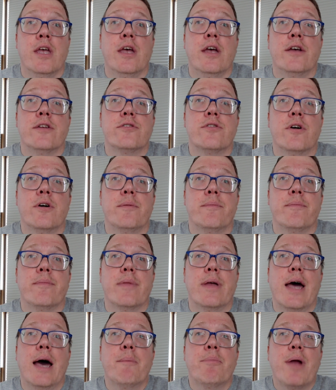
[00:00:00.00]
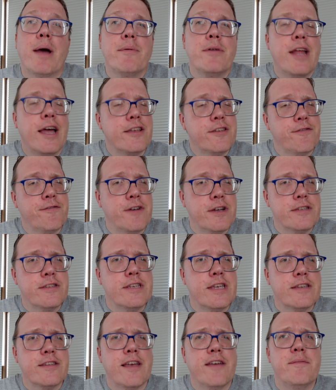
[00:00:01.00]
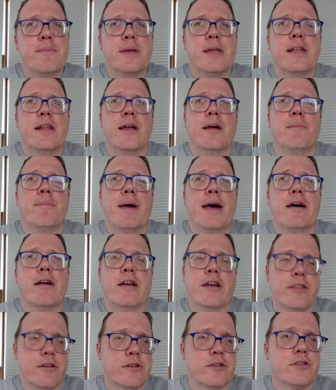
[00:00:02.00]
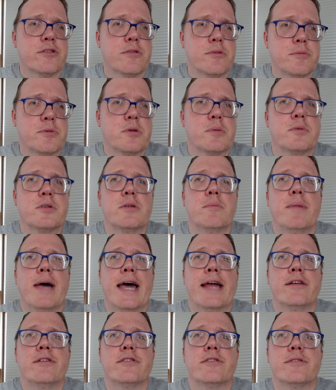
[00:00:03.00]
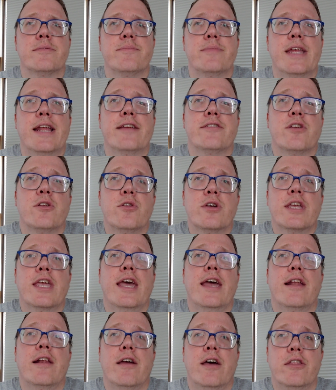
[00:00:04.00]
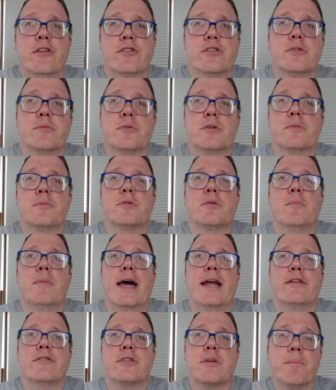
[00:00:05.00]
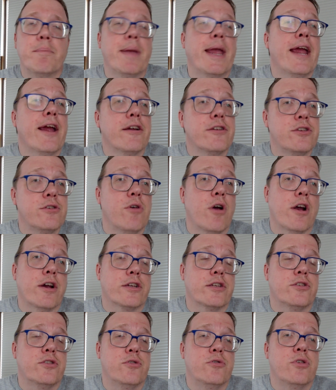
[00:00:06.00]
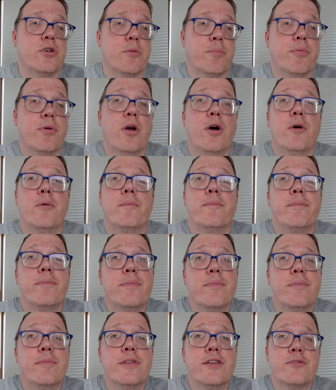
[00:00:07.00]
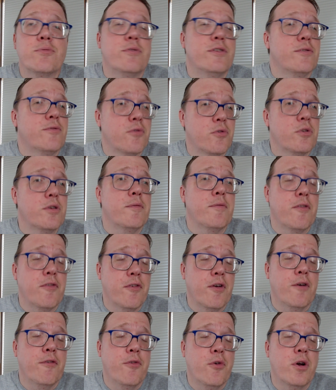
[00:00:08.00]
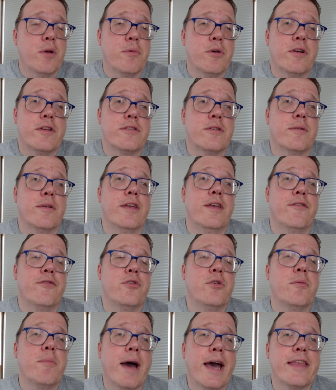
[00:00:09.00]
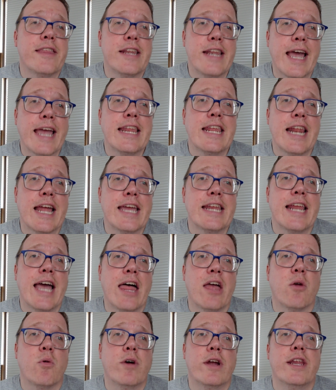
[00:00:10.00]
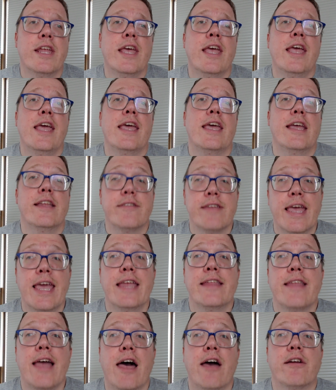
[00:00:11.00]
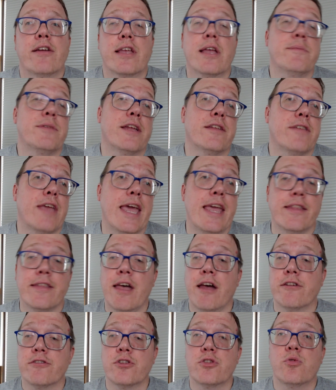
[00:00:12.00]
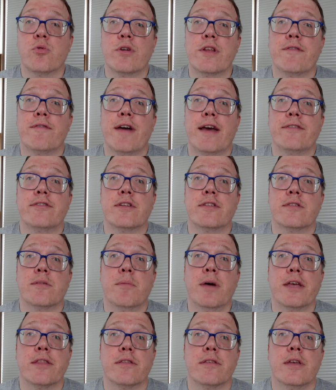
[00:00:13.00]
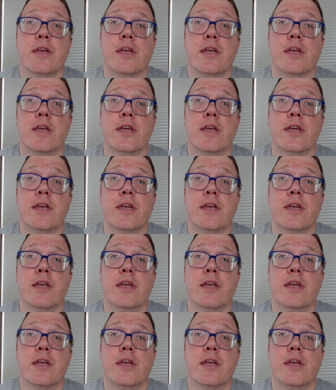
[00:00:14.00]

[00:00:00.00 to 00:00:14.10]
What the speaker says: So I'm probably not as fussy as I've been about other subscription models. And as I look at other subscription models compared to Arc Studio Pro, this one's really affordable. If you buy the $99 one, it's $8. It comes out to $8.25 a month.